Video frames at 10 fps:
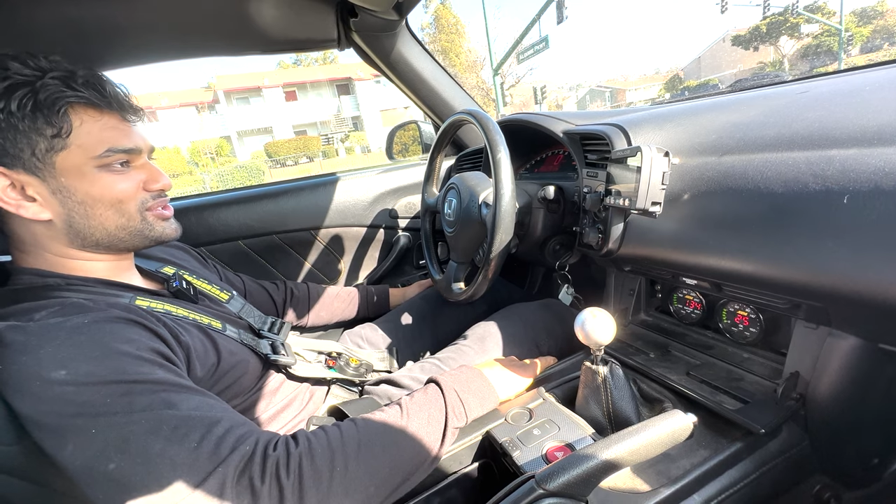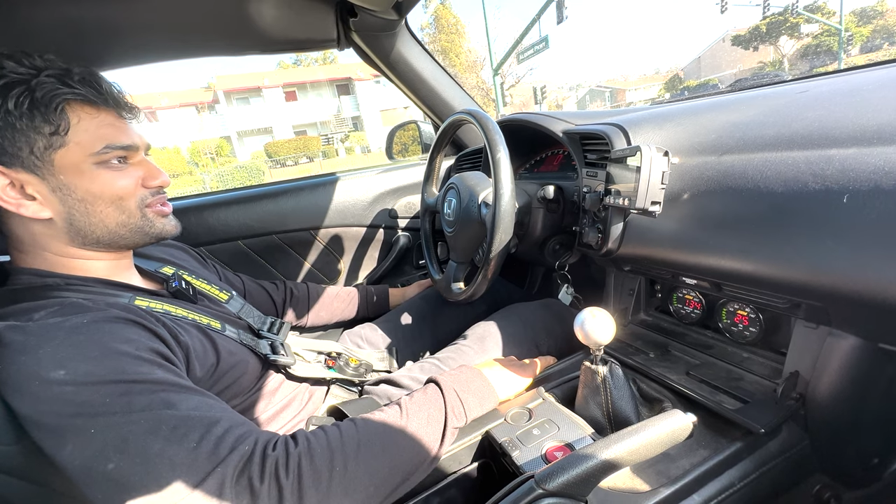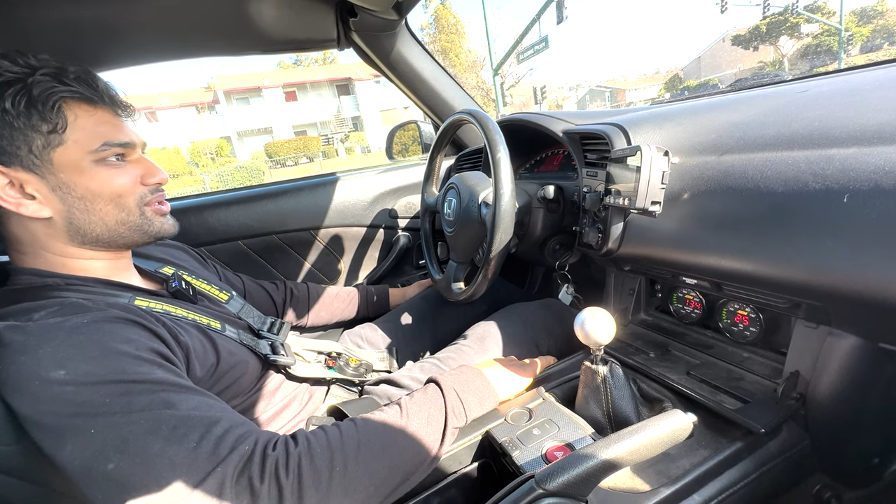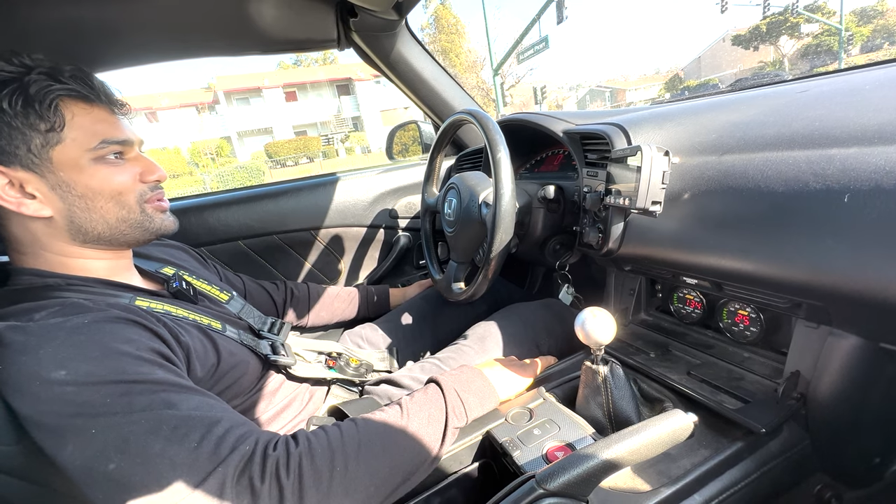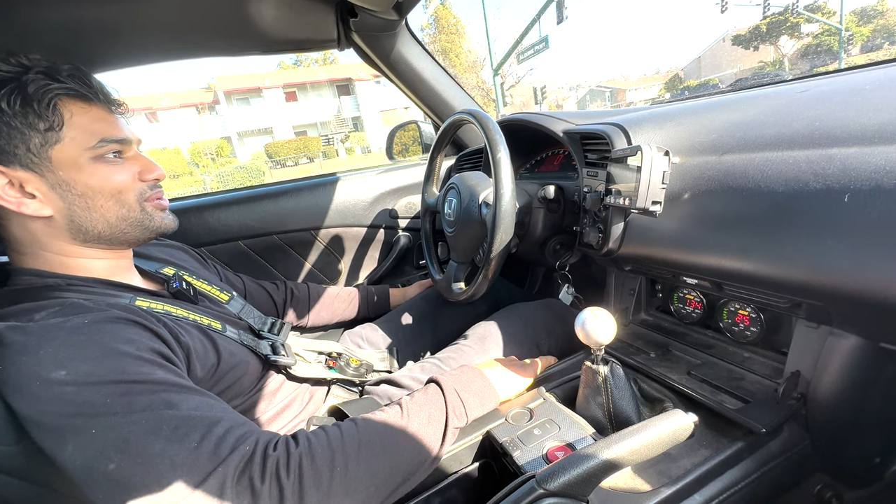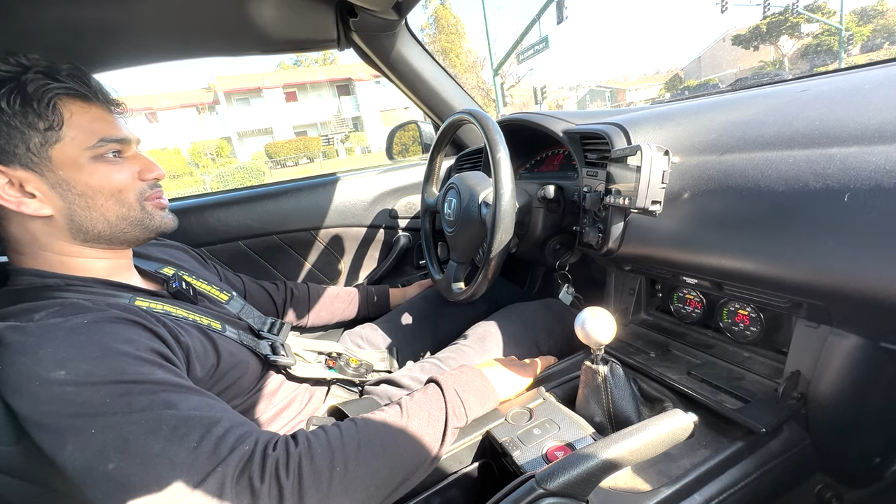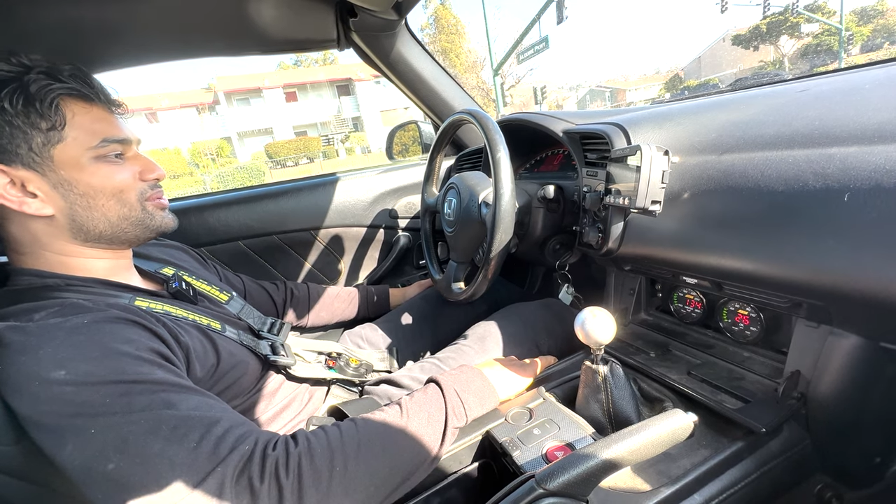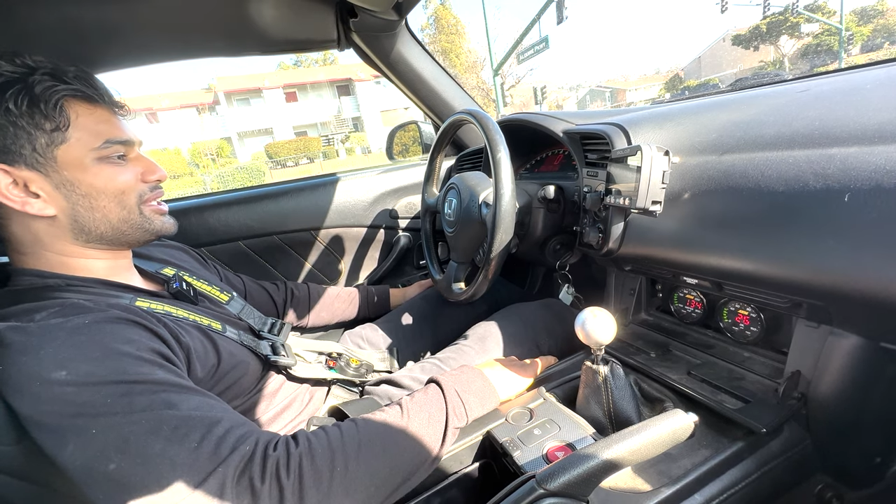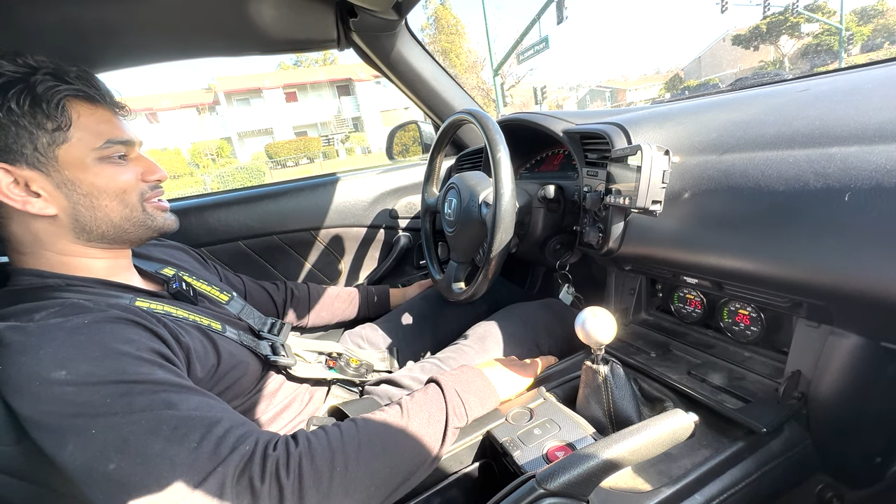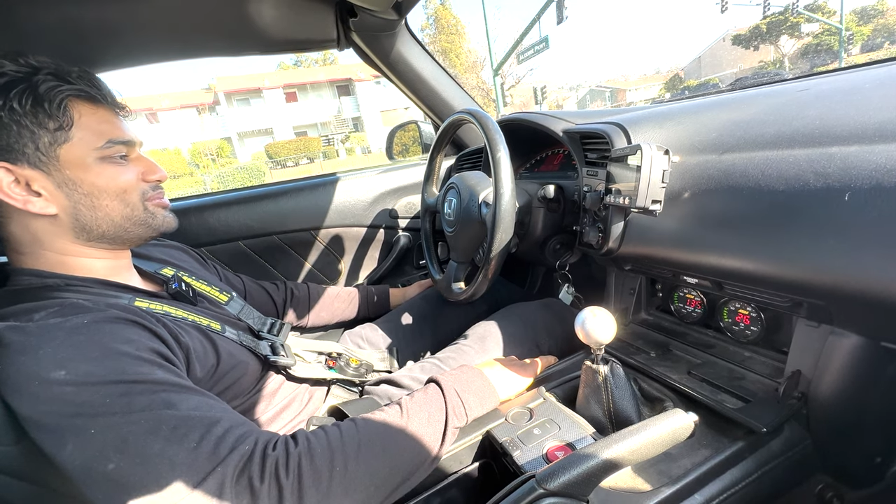
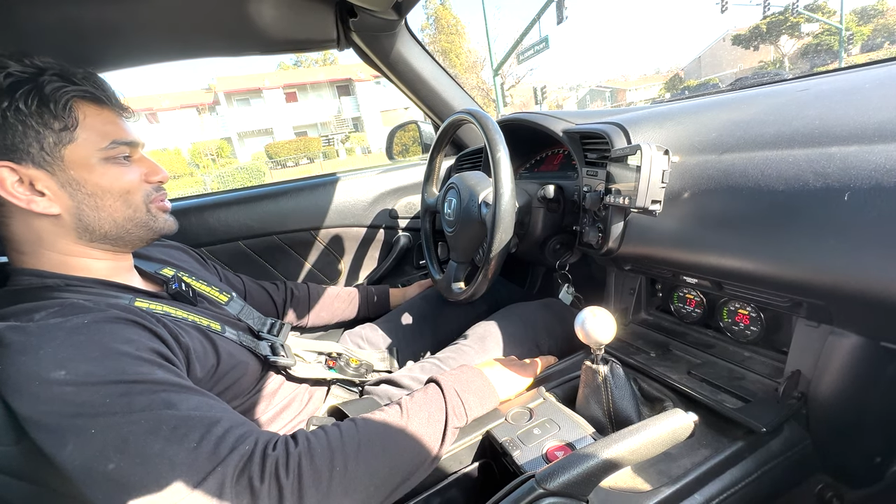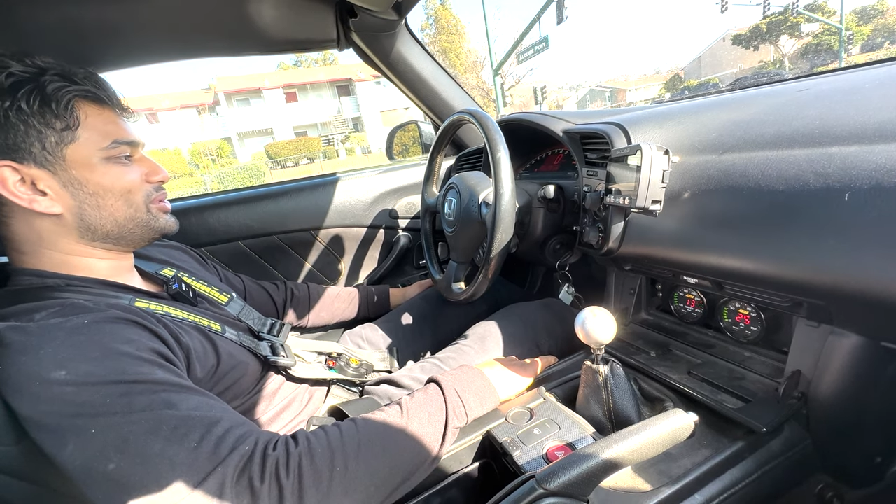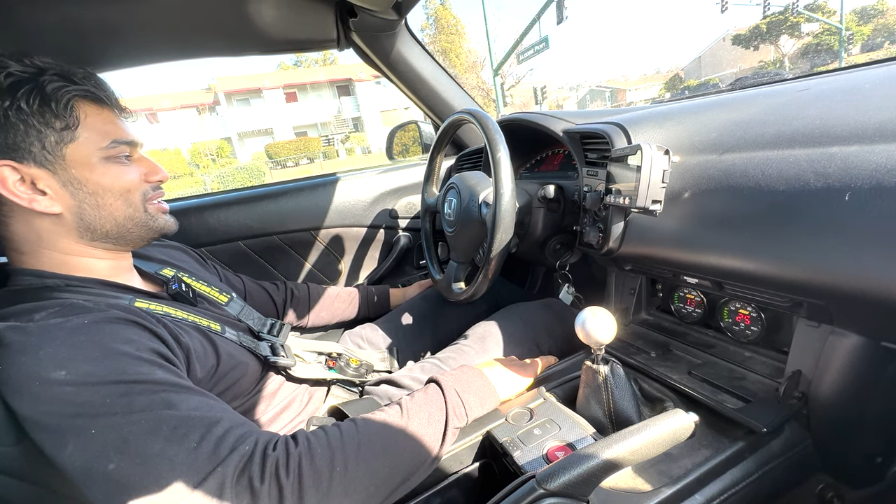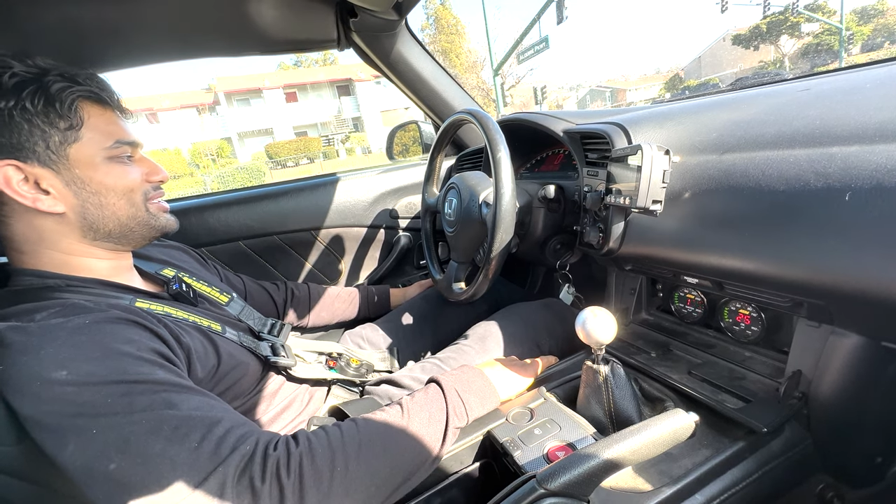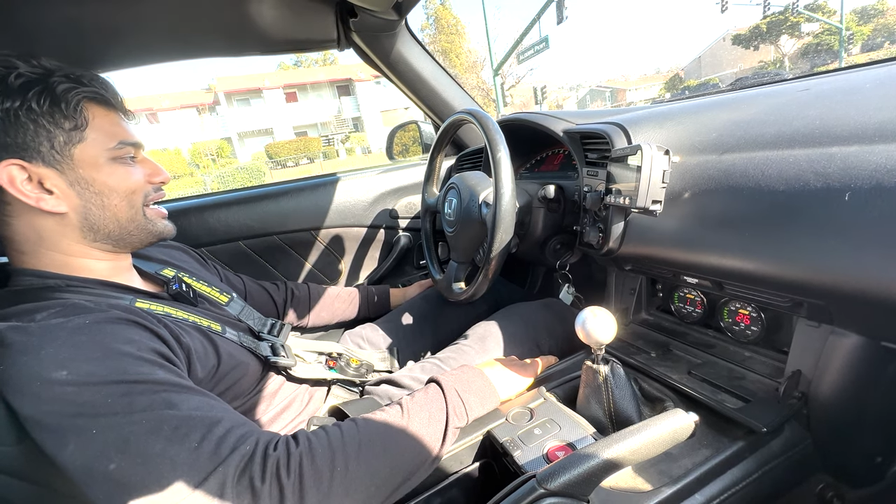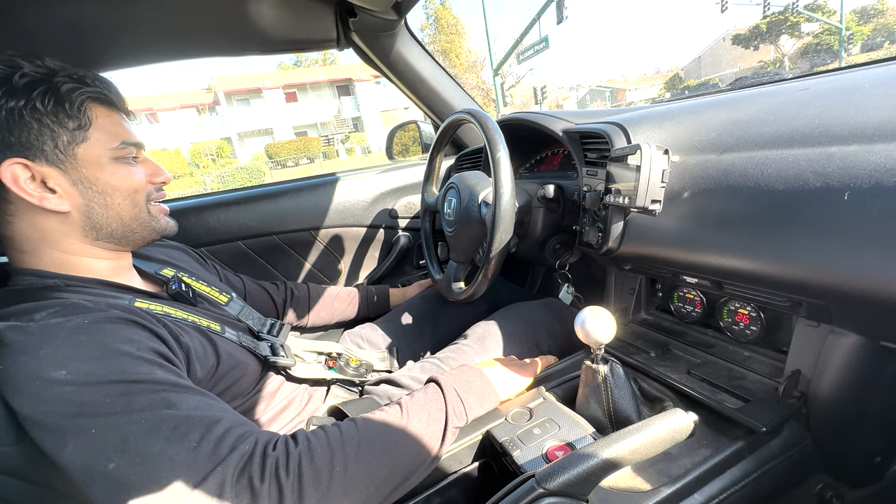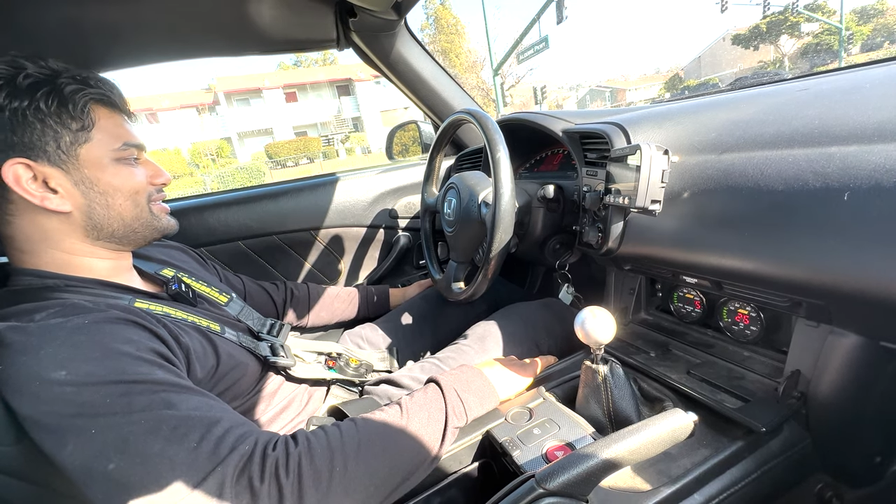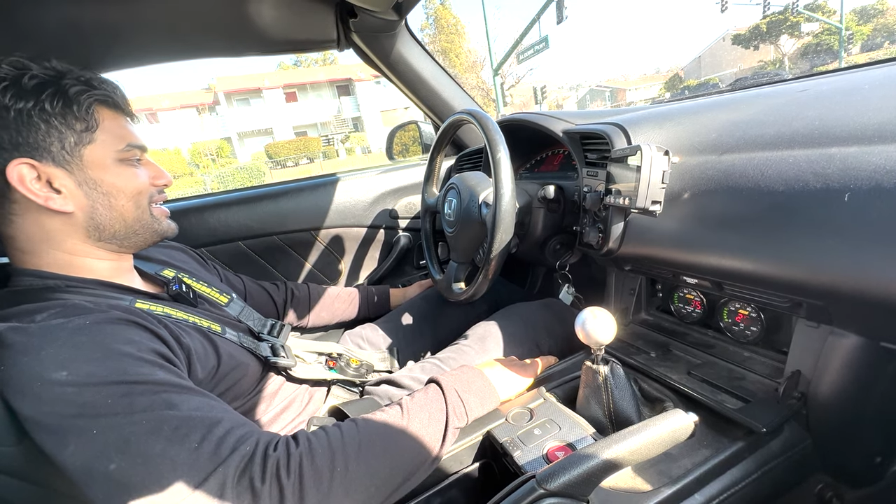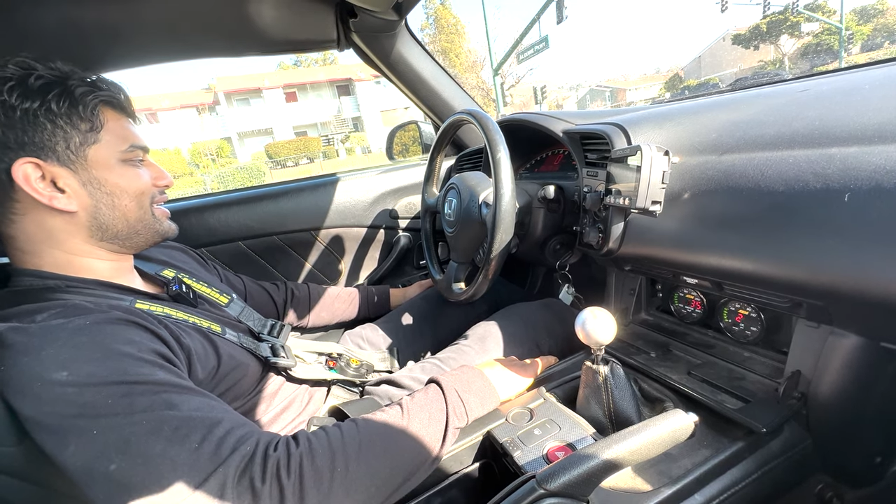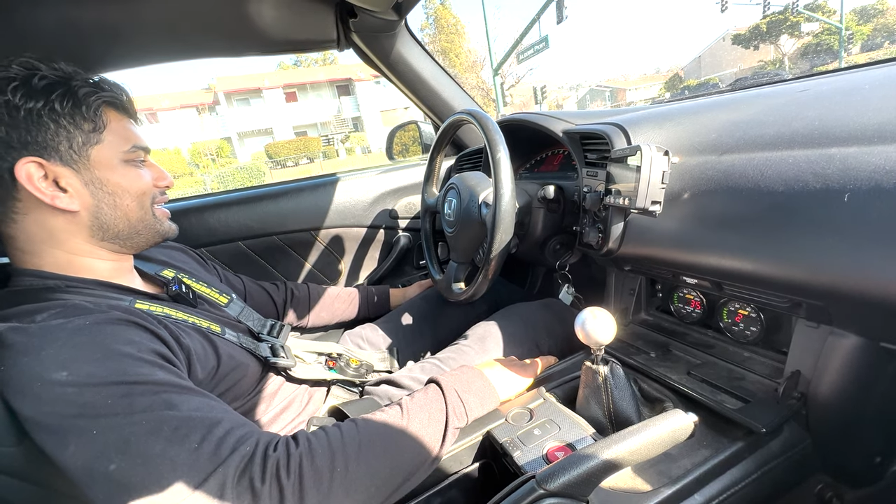so like smooth and
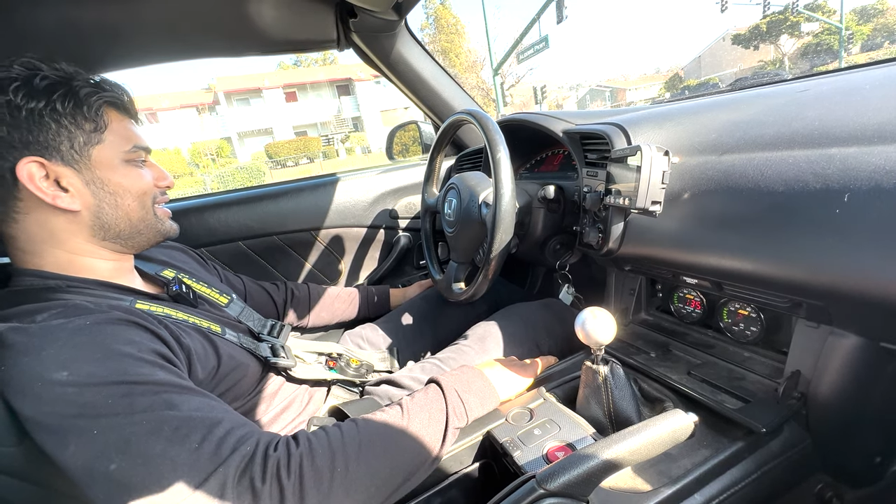dialed in.